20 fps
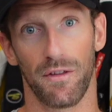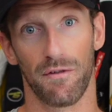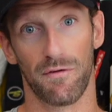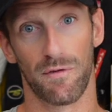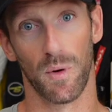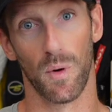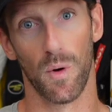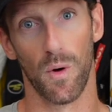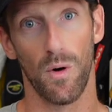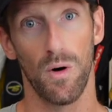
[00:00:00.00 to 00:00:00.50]
the
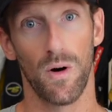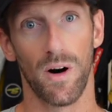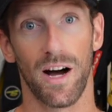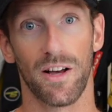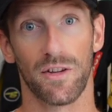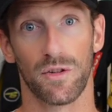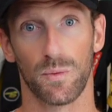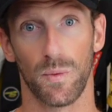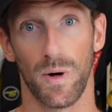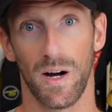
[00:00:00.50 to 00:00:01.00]
floor
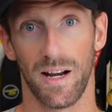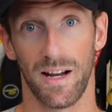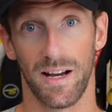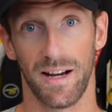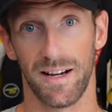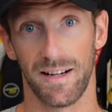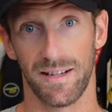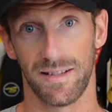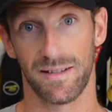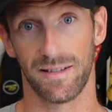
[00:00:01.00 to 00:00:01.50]
as well
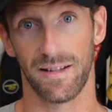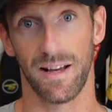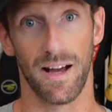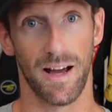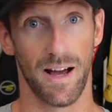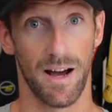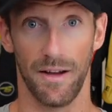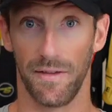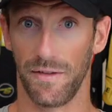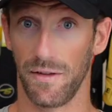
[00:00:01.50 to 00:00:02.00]
as
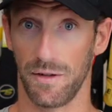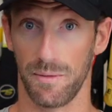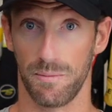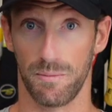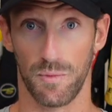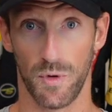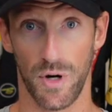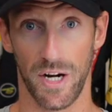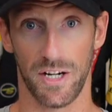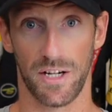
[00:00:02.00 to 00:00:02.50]
under the
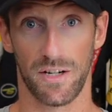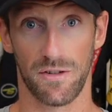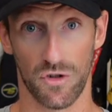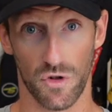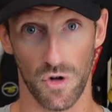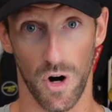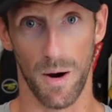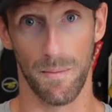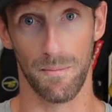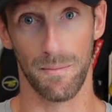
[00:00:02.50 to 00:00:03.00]
brake
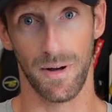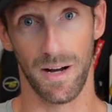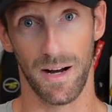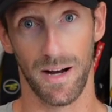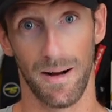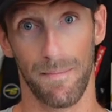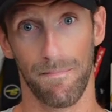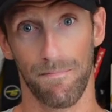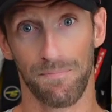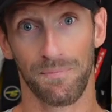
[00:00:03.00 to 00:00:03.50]

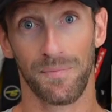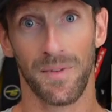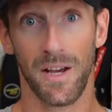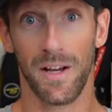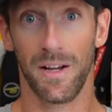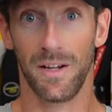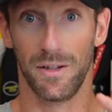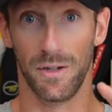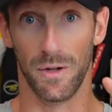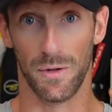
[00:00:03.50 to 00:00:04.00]
drum,
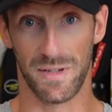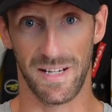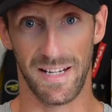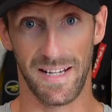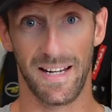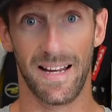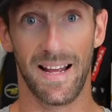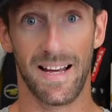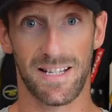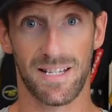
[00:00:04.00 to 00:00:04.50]
those
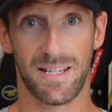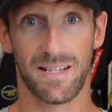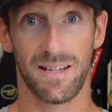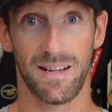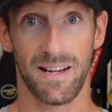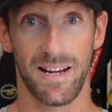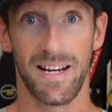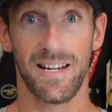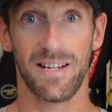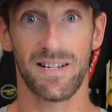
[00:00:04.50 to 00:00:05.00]

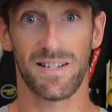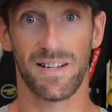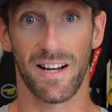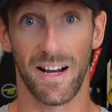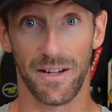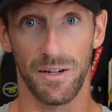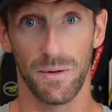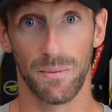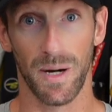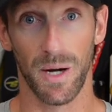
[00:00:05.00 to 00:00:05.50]
inlets
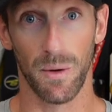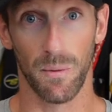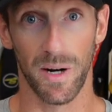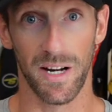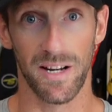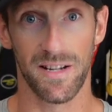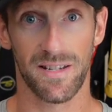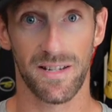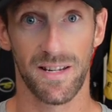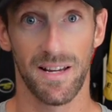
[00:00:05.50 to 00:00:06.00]
inside the rear
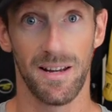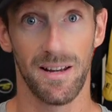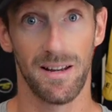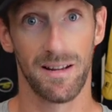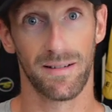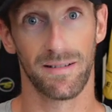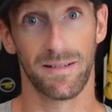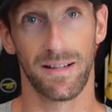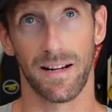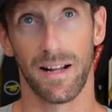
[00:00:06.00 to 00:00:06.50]
wheels
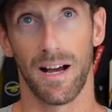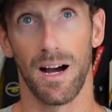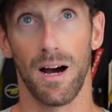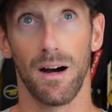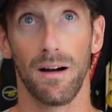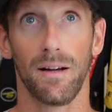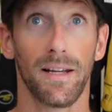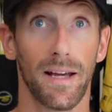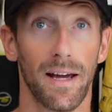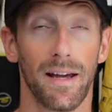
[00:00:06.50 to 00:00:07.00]
that
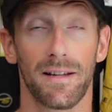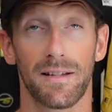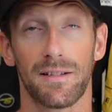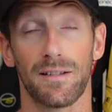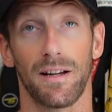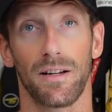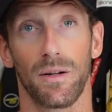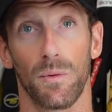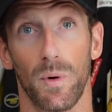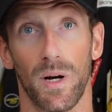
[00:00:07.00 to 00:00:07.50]
are, yeah,
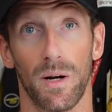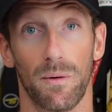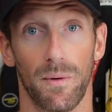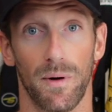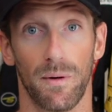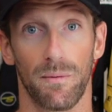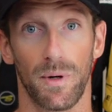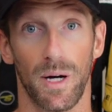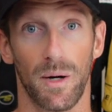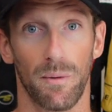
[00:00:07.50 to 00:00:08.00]
inside the
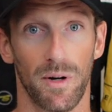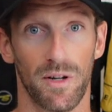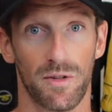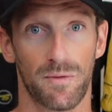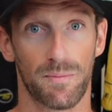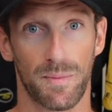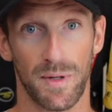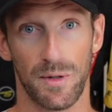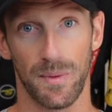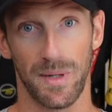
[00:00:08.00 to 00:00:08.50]
rear
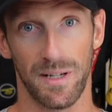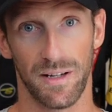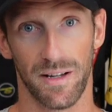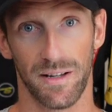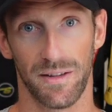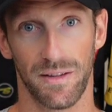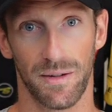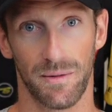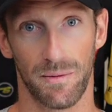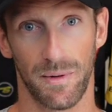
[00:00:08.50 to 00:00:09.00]
wheels between
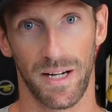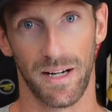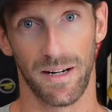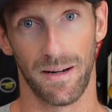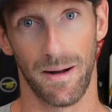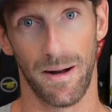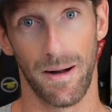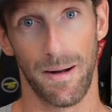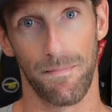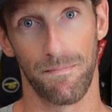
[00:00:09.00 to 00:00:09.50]
the
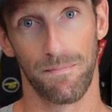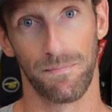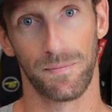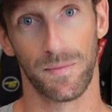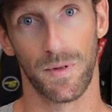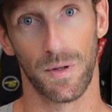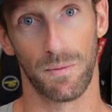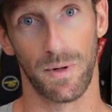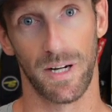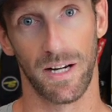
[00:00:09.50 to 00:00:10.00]

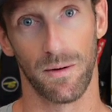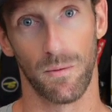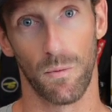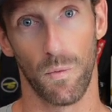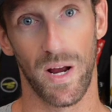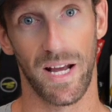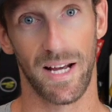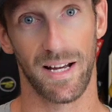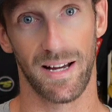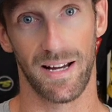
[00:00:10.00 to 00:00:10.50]
rear
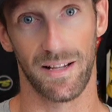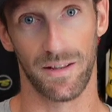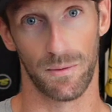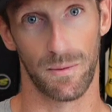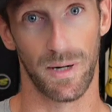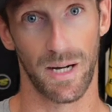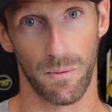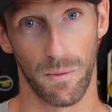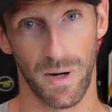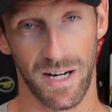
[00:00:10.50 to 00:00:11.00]
wing and the
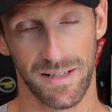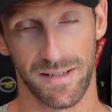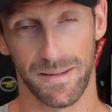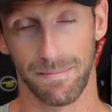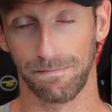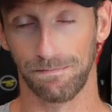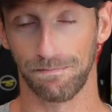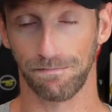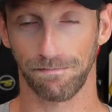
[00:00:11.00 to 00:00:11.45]
rear wheels.